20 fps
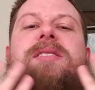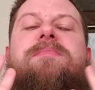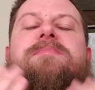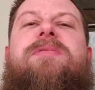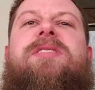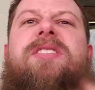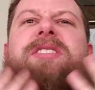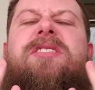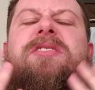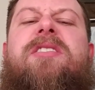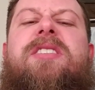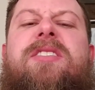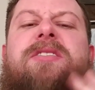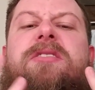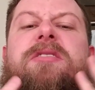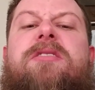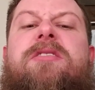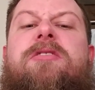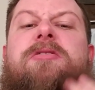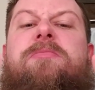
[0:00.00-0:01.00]
It still has a
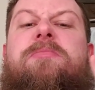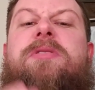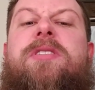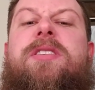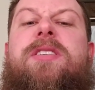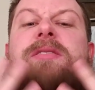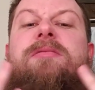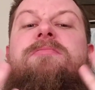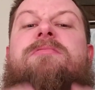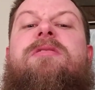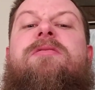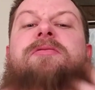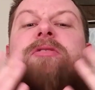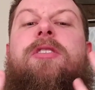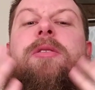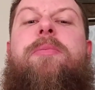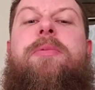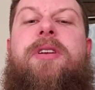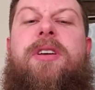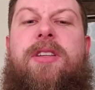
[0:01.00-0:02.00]
little bit, while I'm
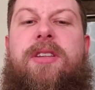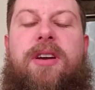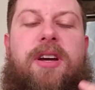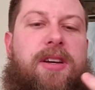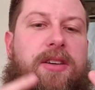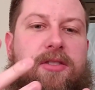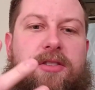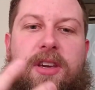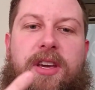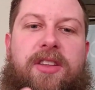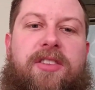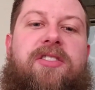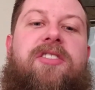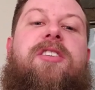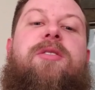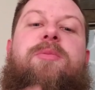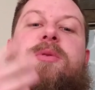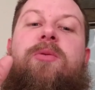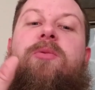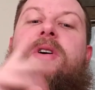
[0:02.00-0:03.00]
flipping it, you can't see
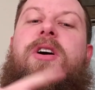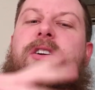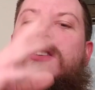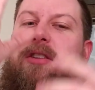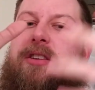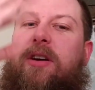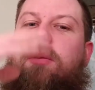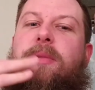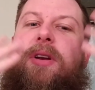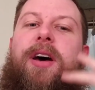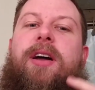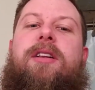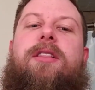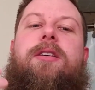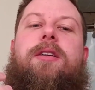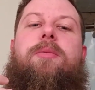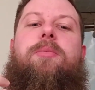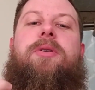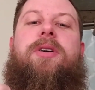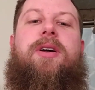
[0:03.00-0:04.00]
it, but water's coming out a
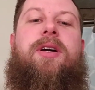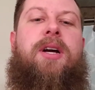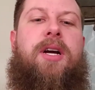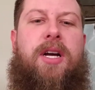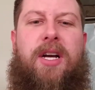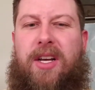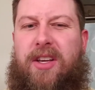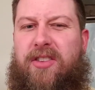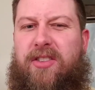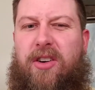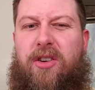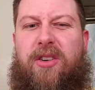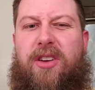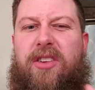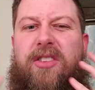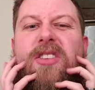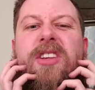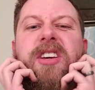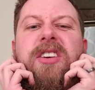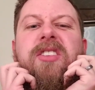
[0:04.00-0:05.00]
little bit. So
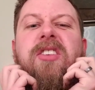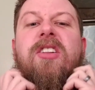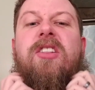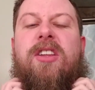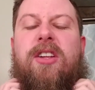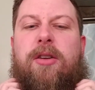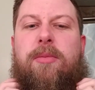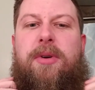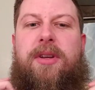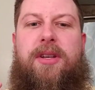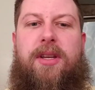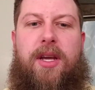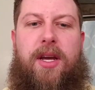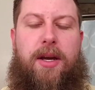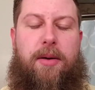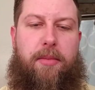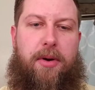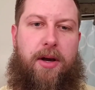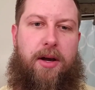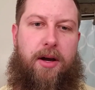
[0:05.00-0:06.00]
it's a little bit
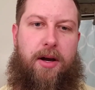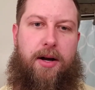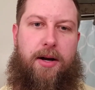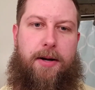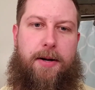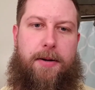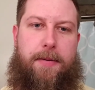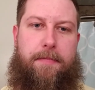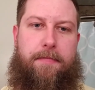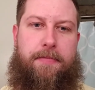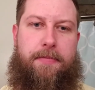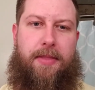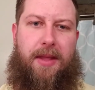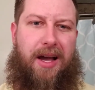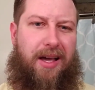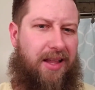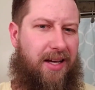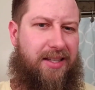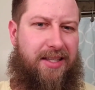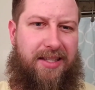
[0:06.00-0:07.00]
damp. I
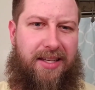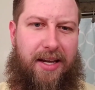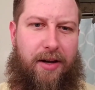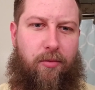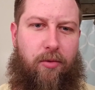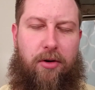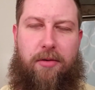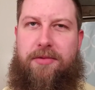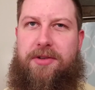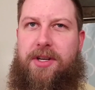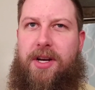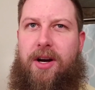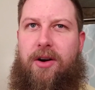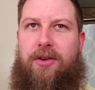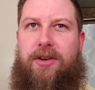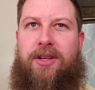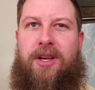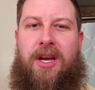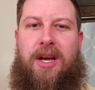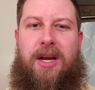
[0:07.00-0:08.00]
like to take warm
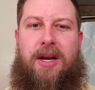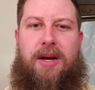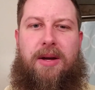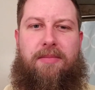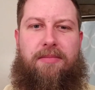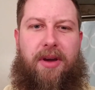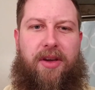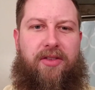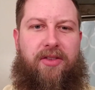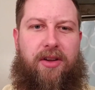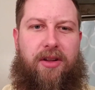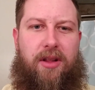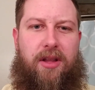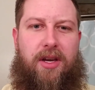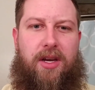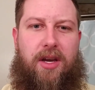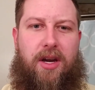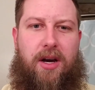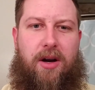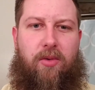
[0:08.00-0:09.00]
showers.
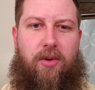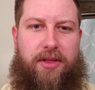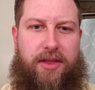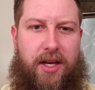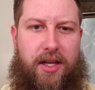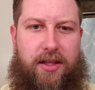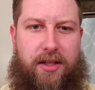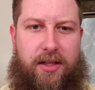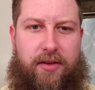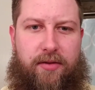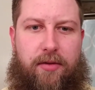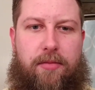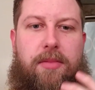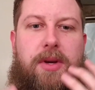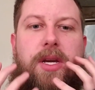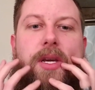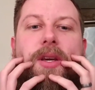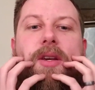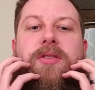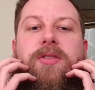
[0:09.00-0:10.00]
Basically, what that does for
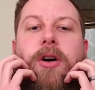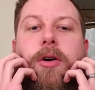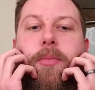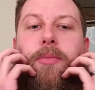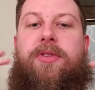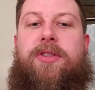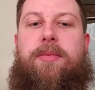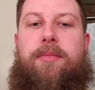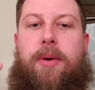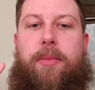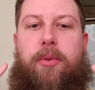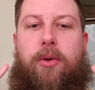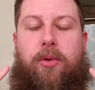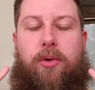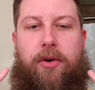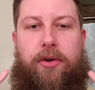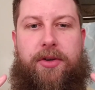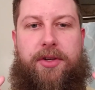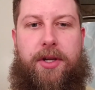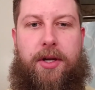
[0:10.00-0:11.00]
me is it opens up my
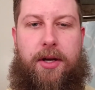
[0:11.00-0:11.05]
pores.